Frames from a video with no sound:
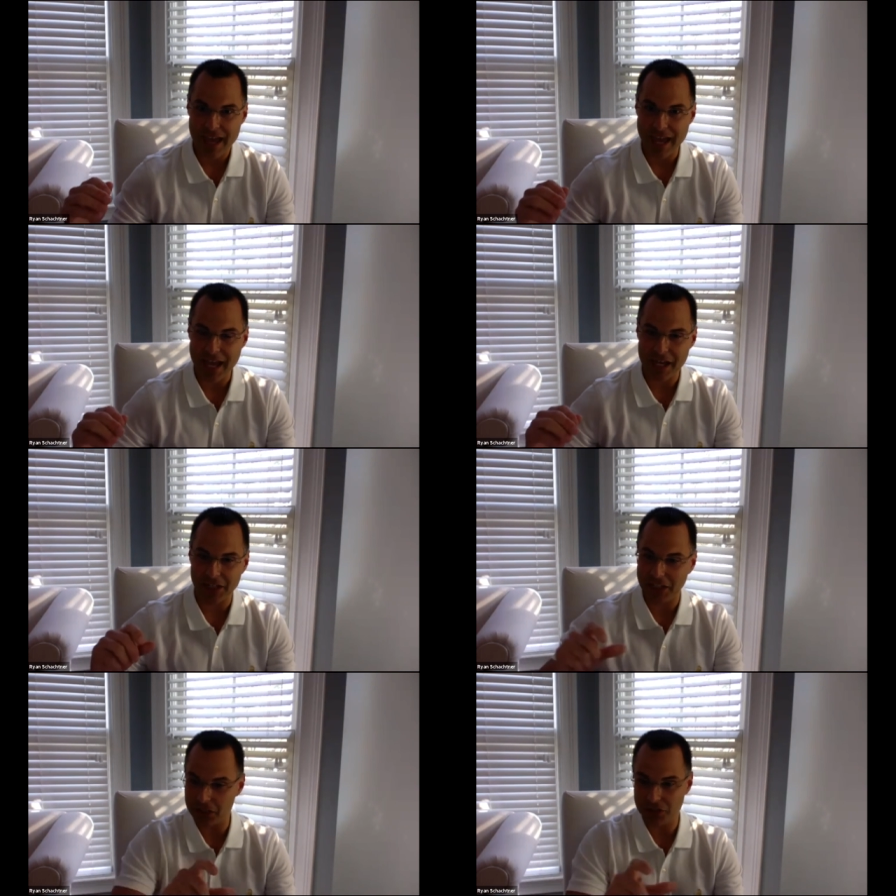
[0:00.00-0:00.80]
And
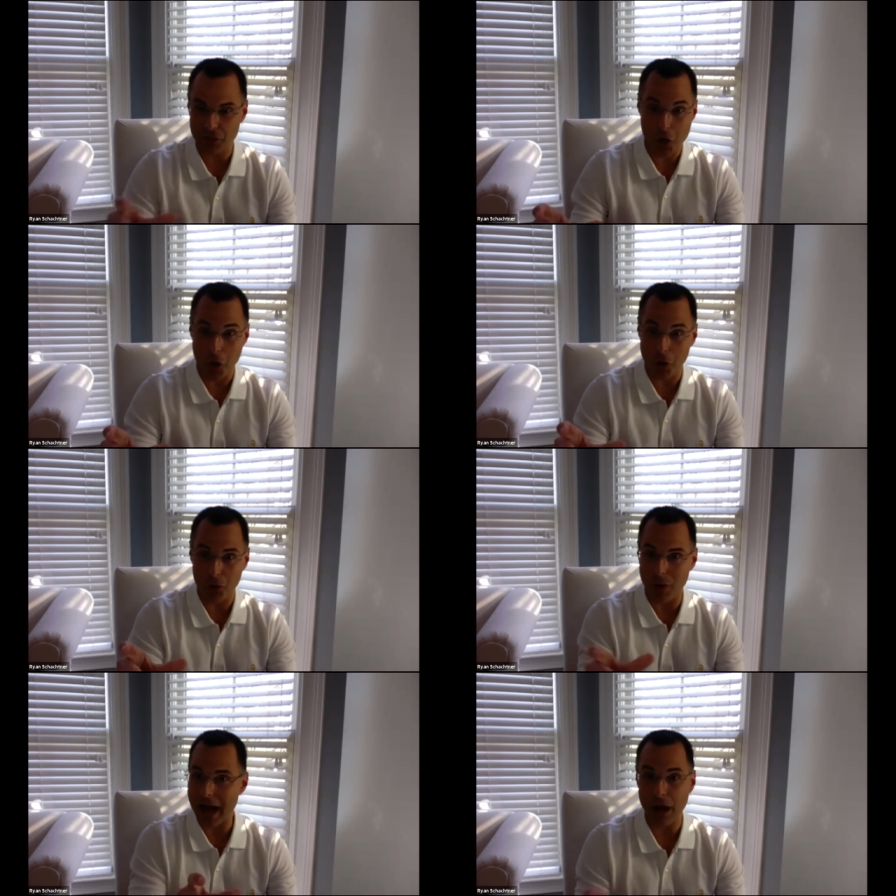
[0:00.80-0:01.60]
he doesn't
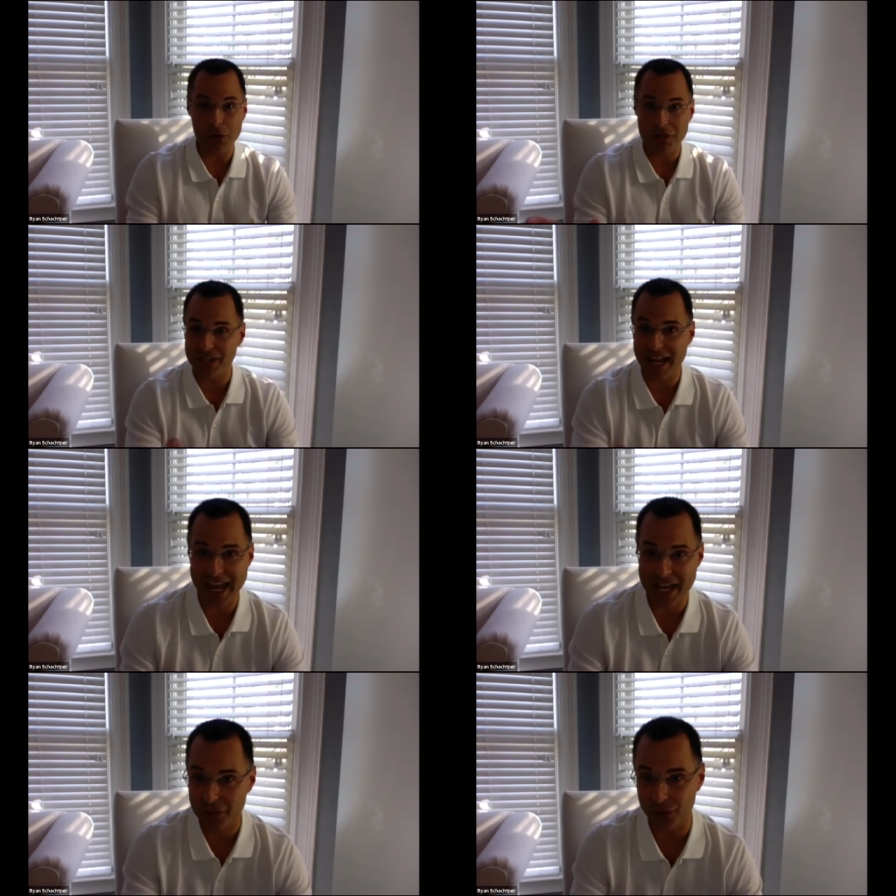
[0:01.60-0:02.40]
know how he's going to
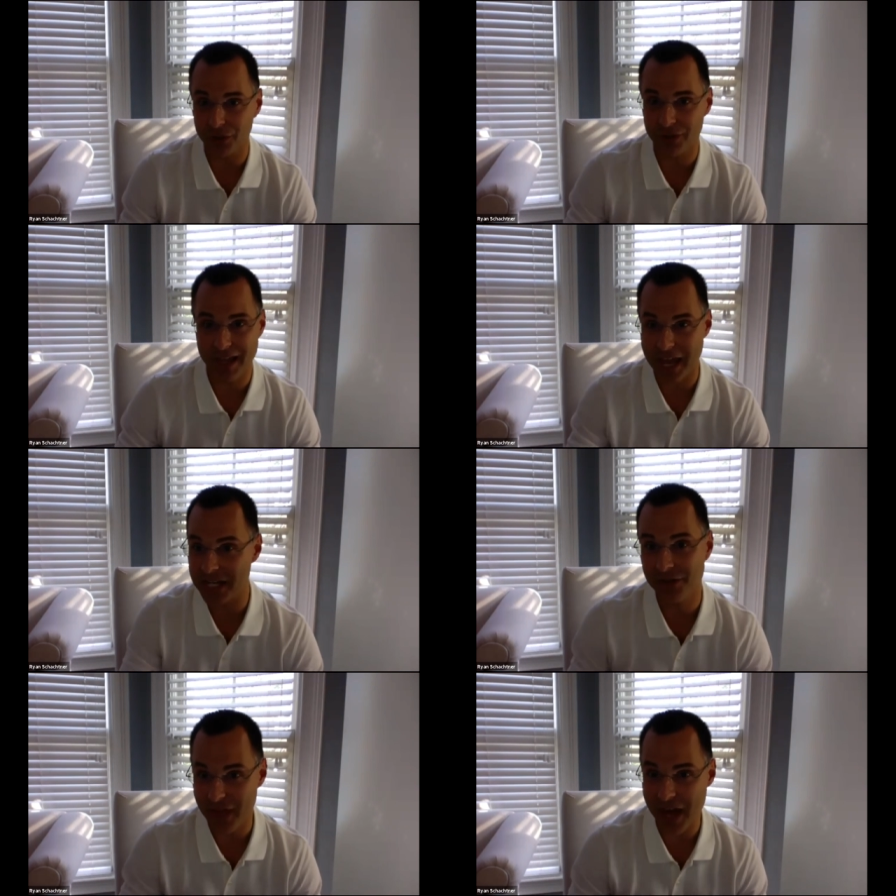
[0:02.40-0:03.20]
handle
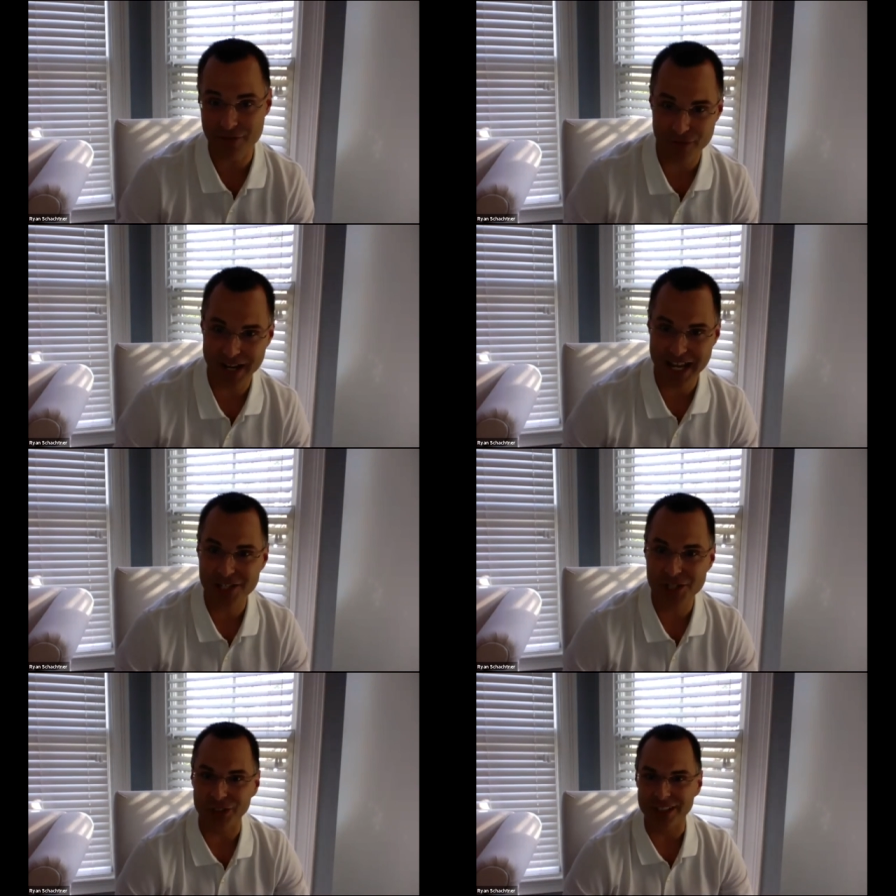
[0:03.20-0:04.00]
any of that
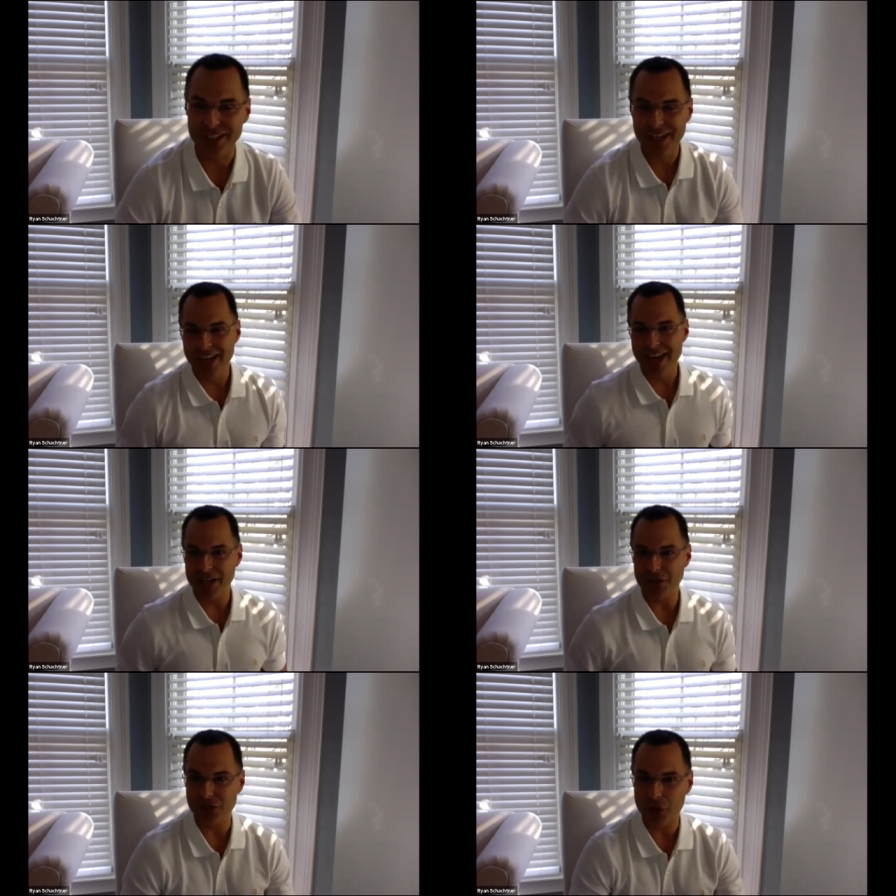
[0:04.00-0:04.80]
financially.
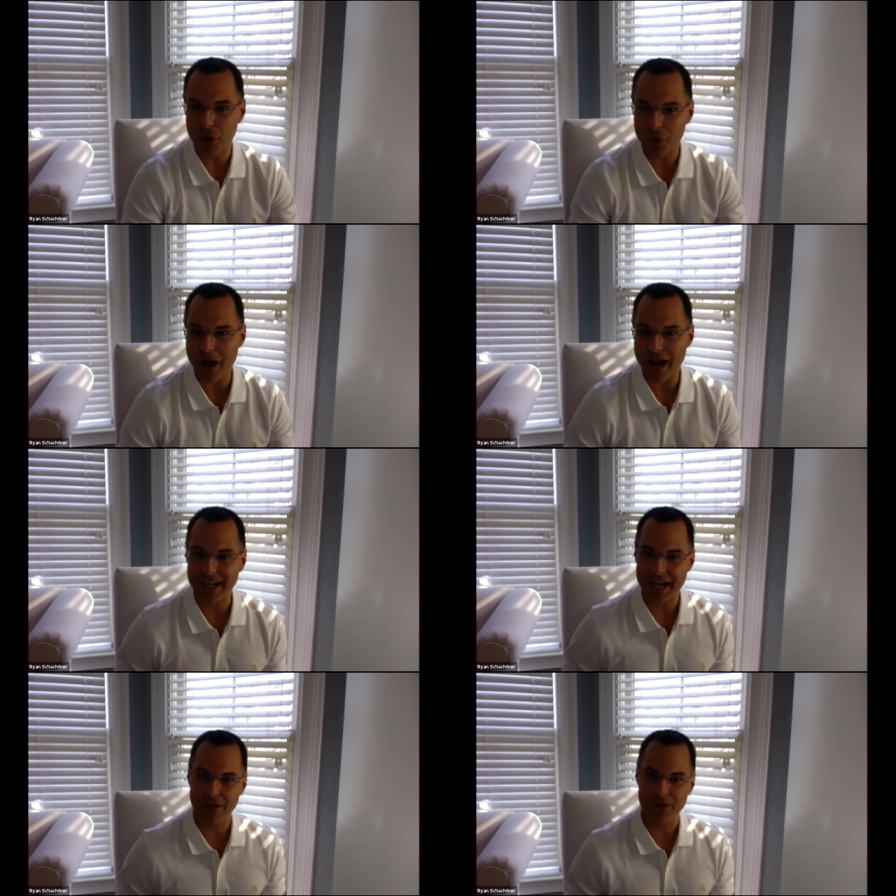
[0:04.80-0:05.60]
And so I
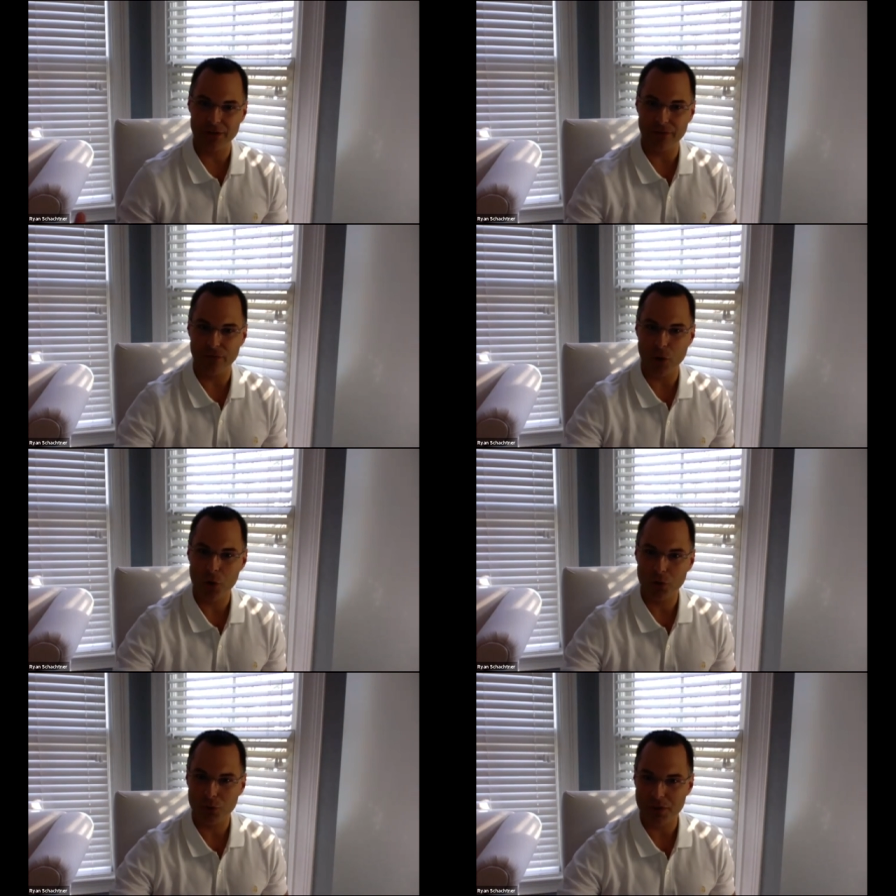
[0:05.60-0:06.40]
got on the
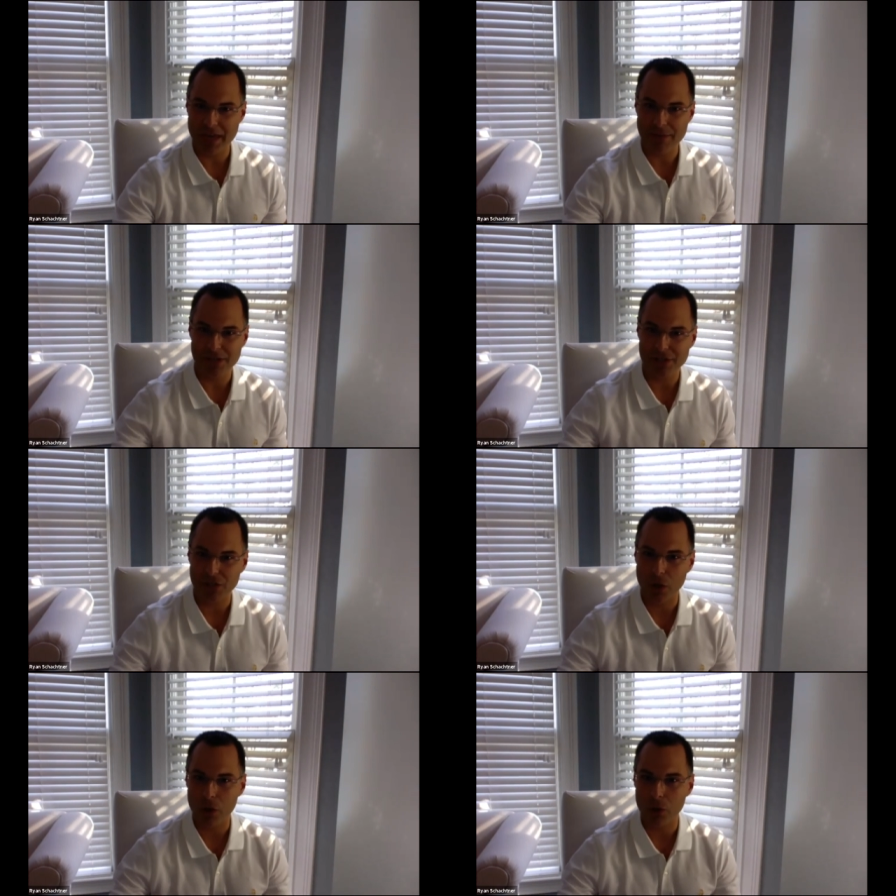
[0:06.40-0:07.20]
phone with him and his
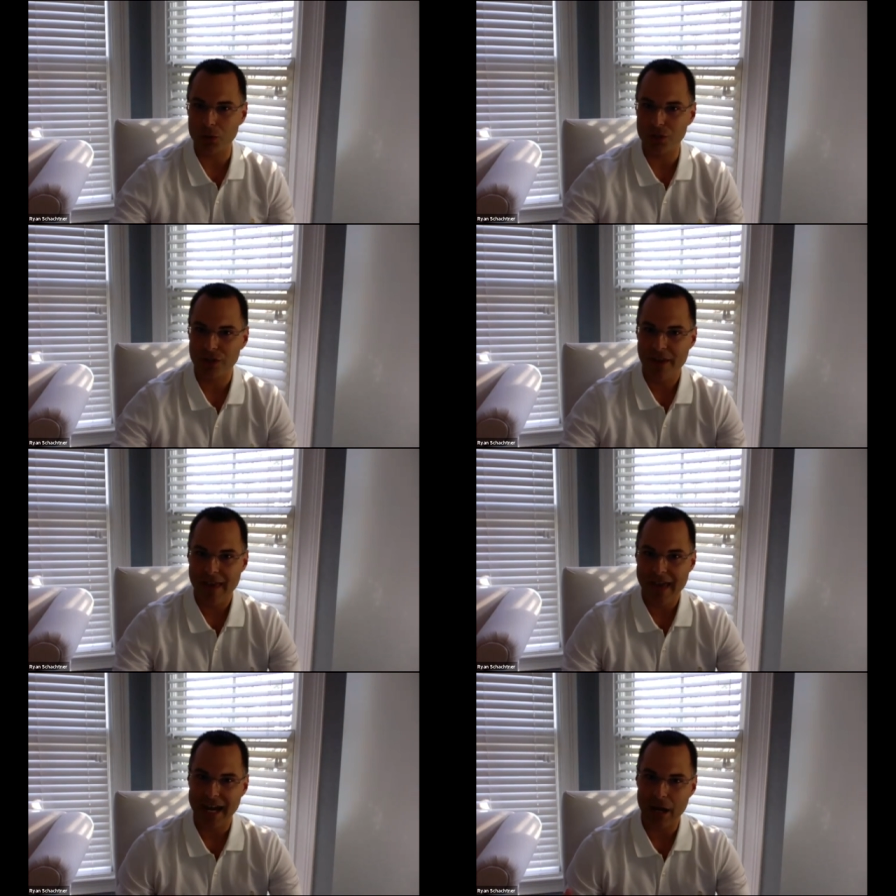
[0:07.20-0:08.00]
coach,
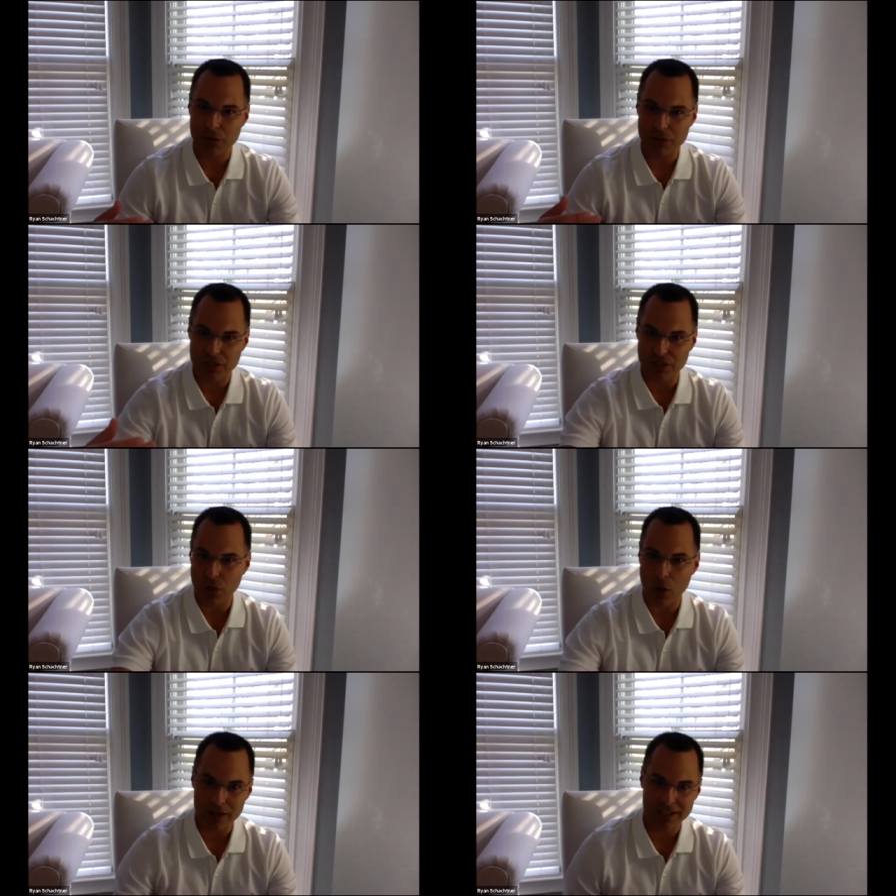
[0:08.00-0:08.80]
and I was just
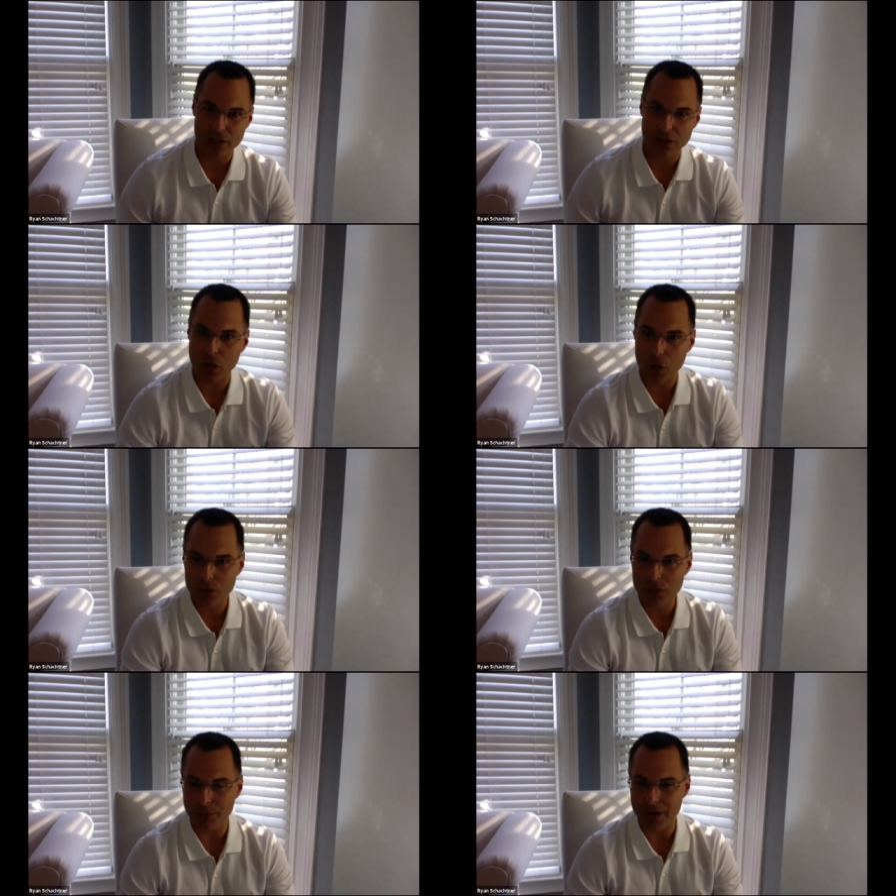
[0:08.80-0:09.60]
talking to the
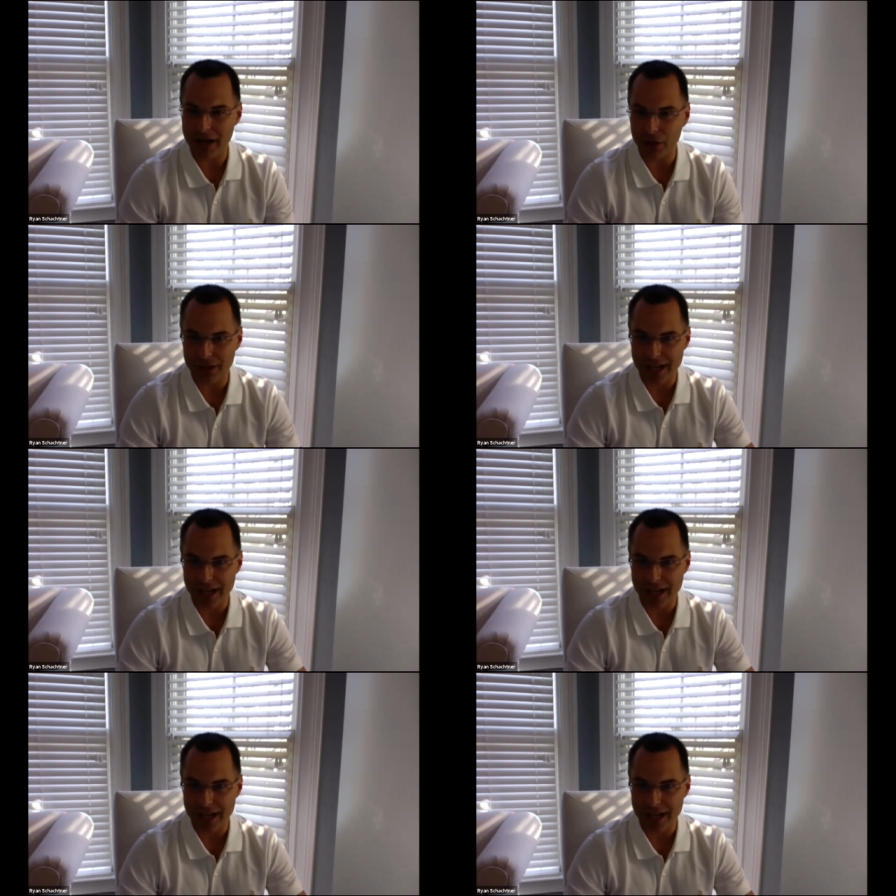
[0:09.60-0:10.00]
coach about,